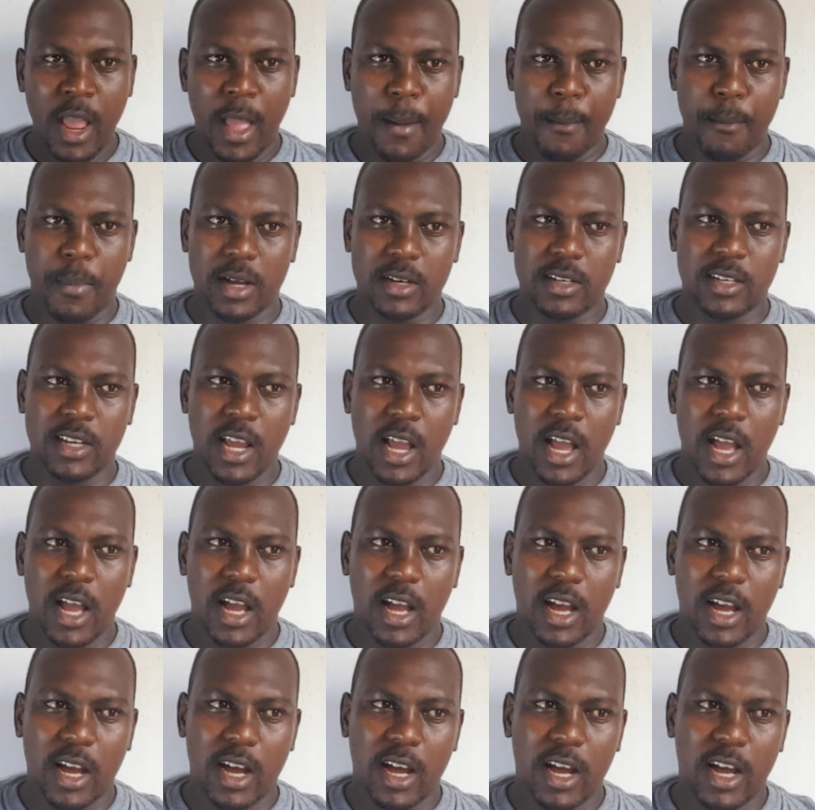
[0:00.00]
But
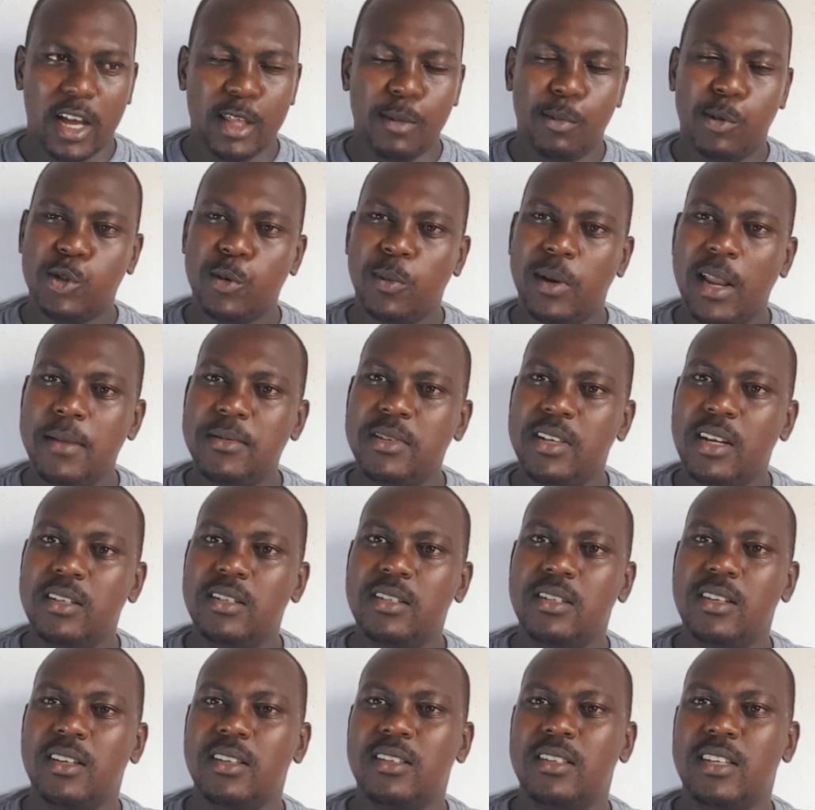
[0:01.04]
the bottom line is that it's
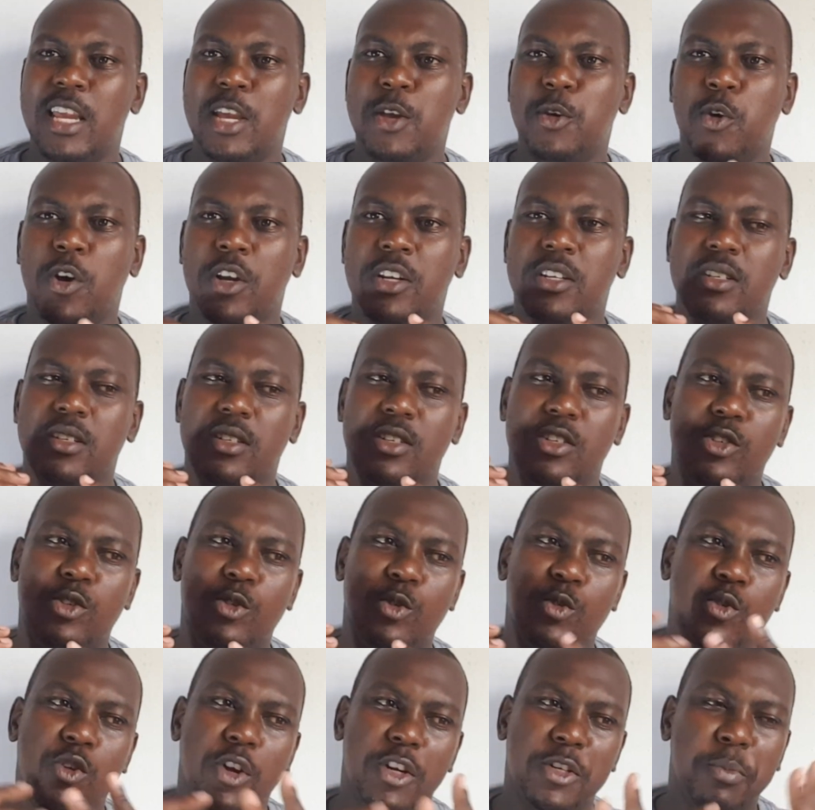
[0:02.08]
just saying, do
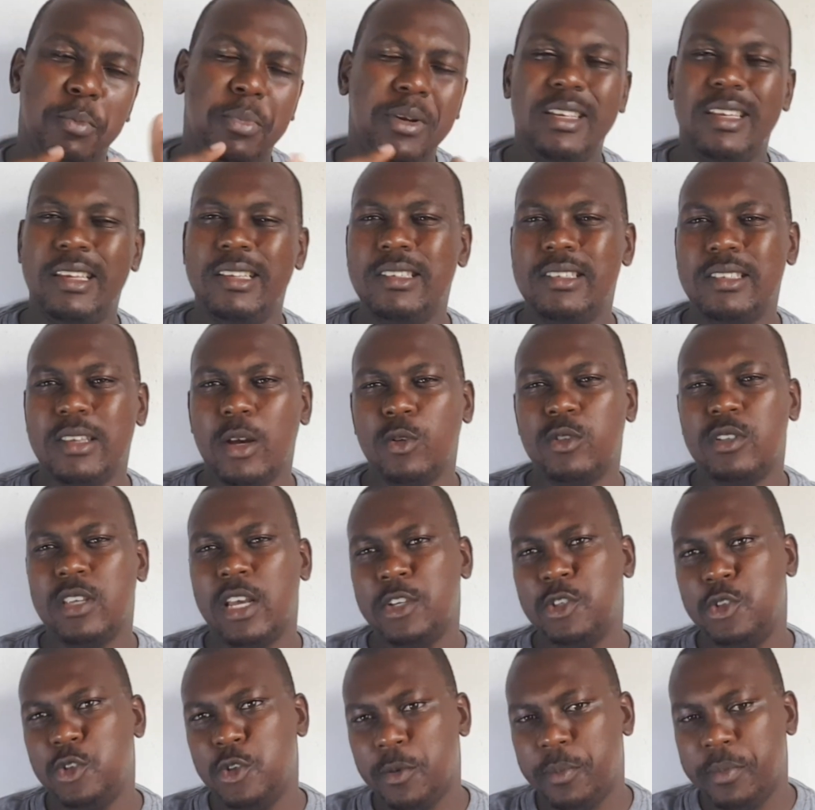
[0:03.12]
not bring insults
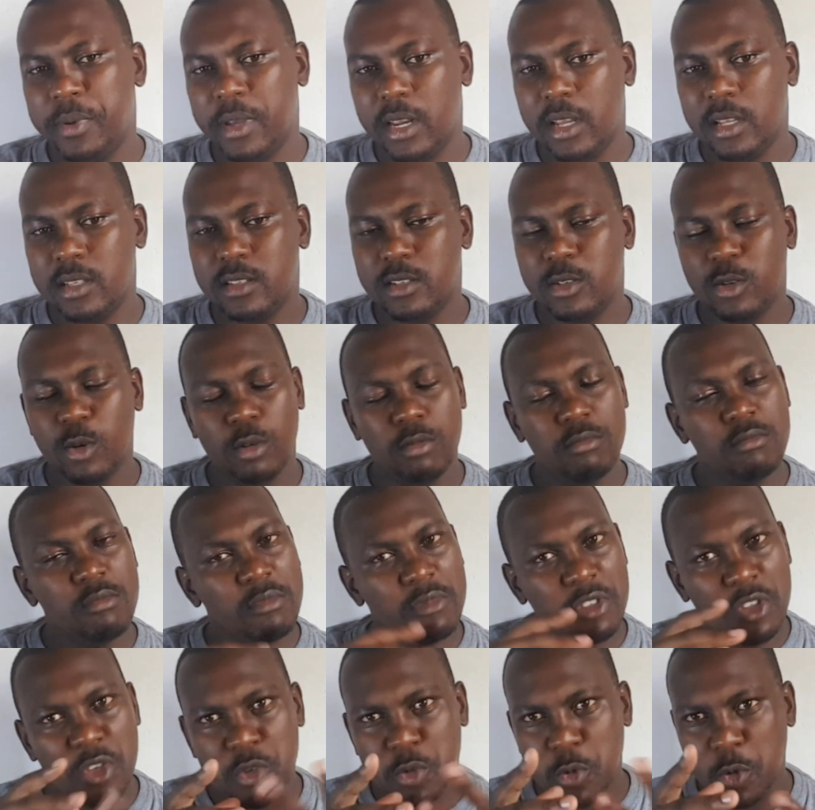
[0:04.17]
onto your parents. So
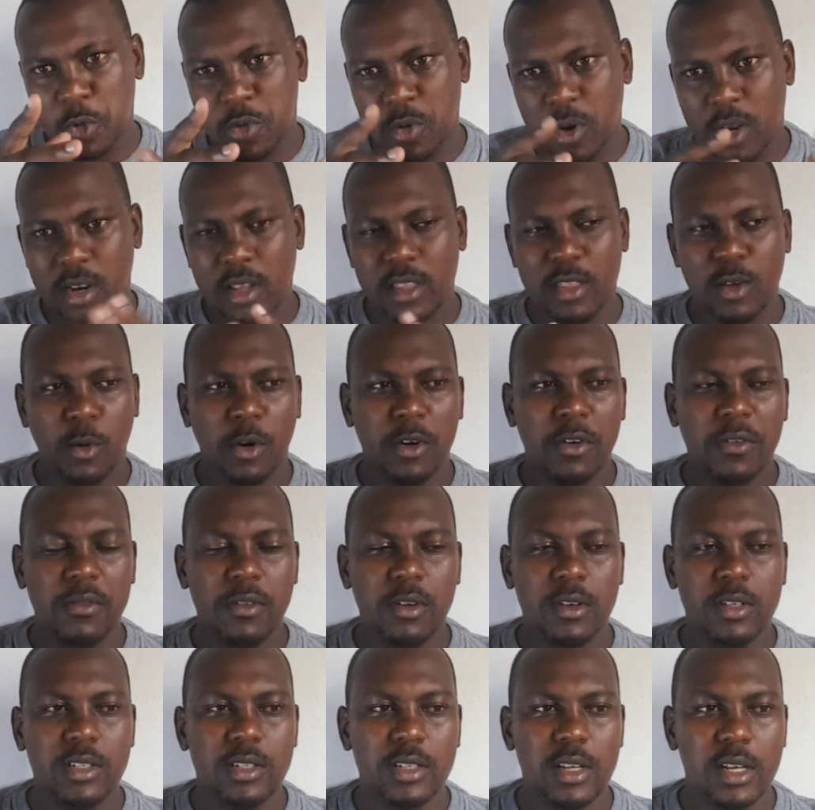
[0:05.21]
it's also another one of
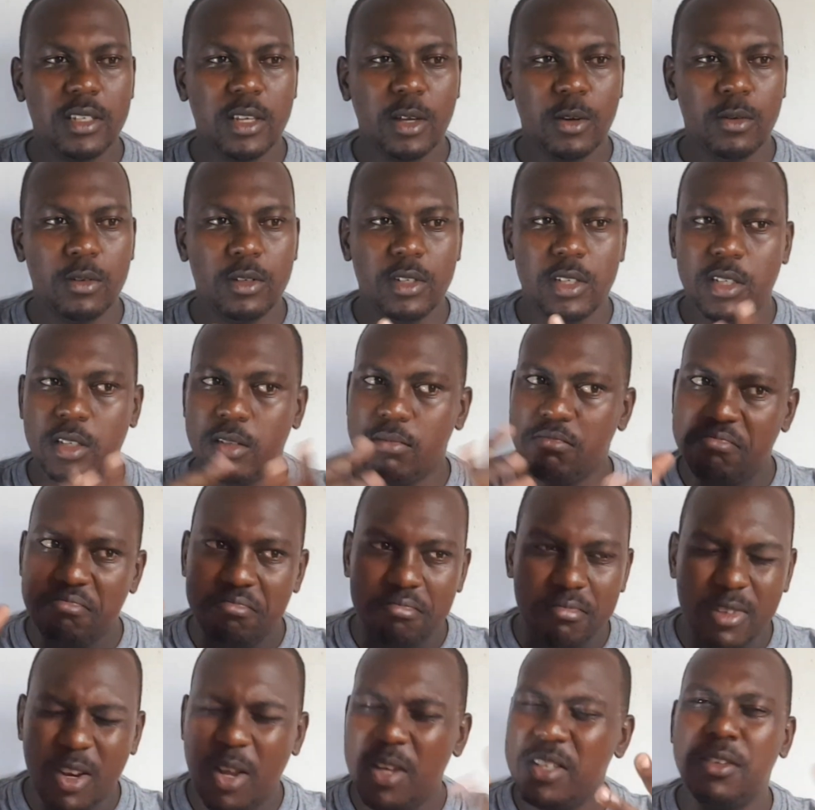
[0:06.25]
those tracks,
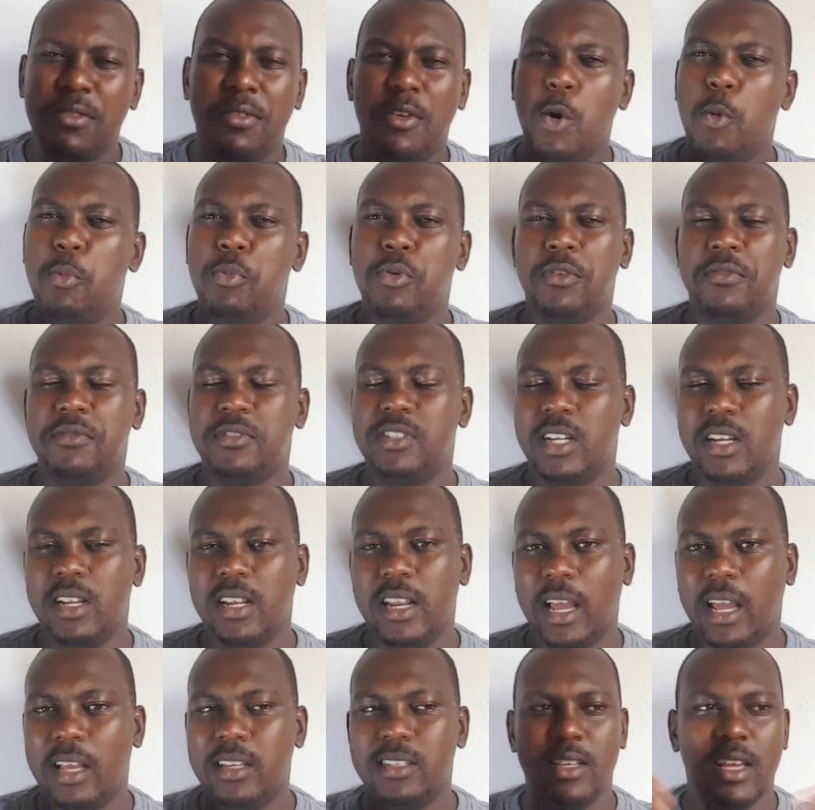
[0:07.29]
it's a fail-proof track. Like
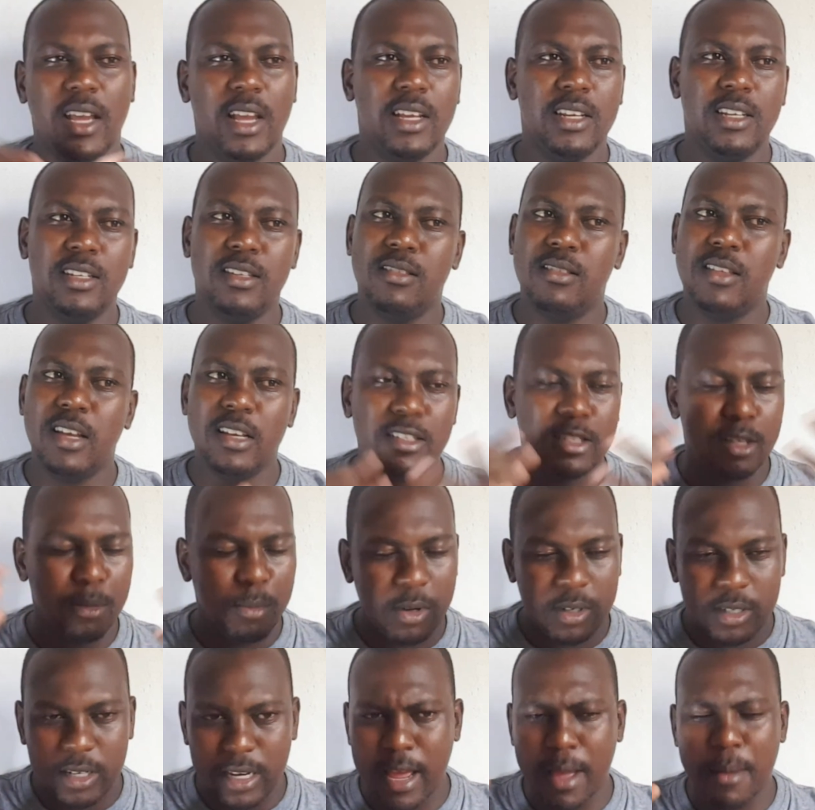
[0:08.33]
I said, things about
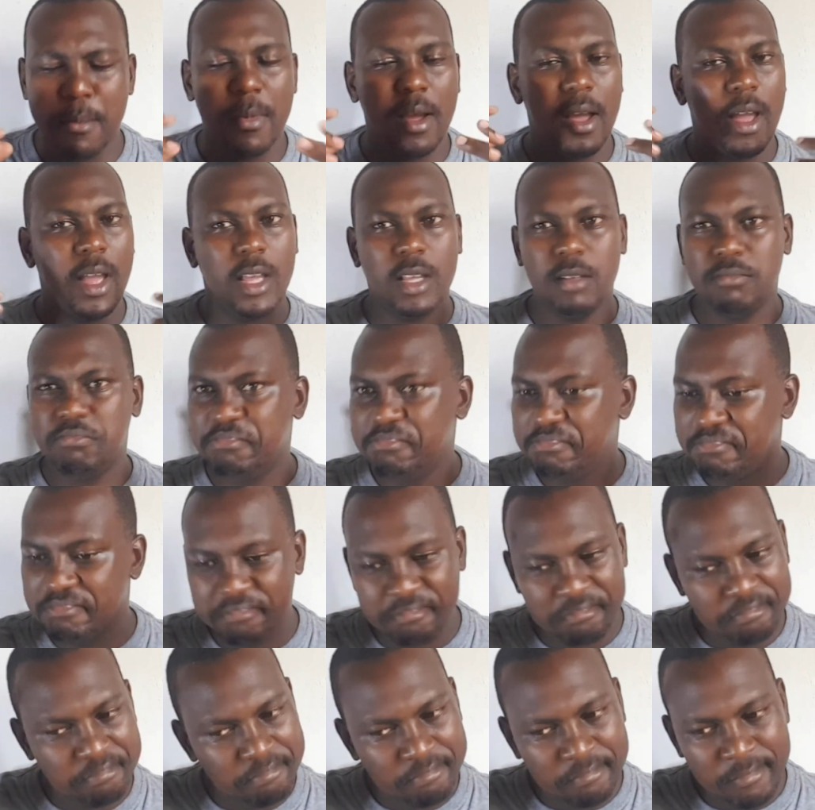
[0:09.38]
Anamai,
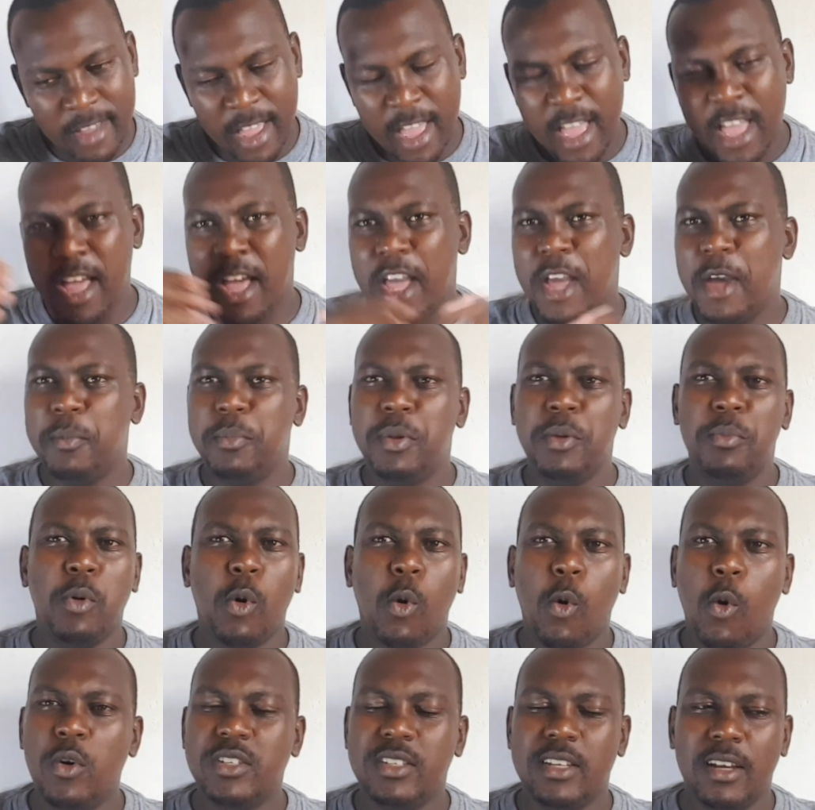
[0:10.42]
people
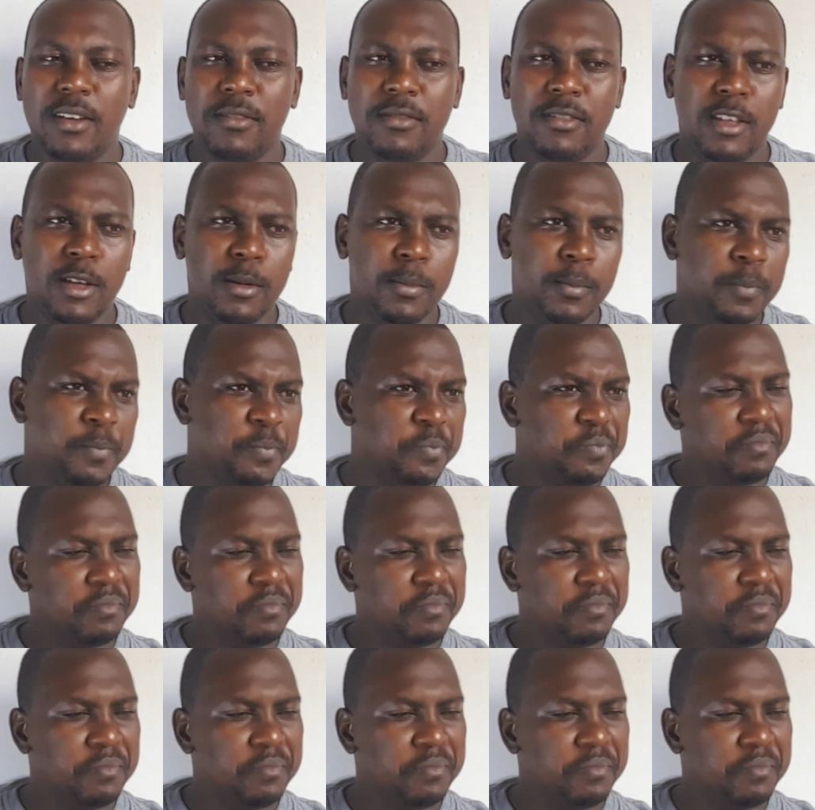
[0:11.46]
always love them.